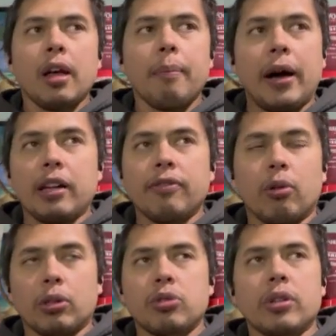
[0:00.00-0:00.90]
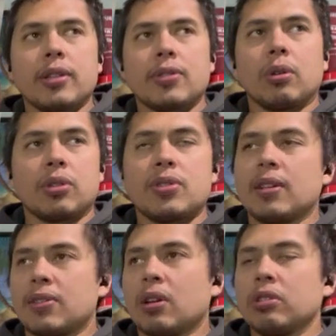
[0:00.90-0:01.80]
Body Fortress or
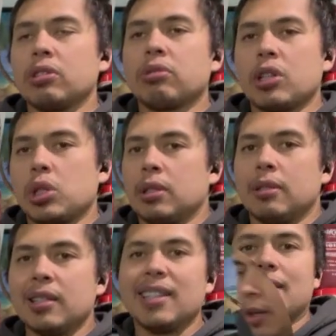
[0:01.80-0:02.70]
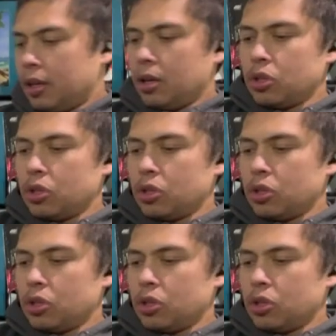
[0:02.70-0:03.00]
6-Star Nutrition, etc.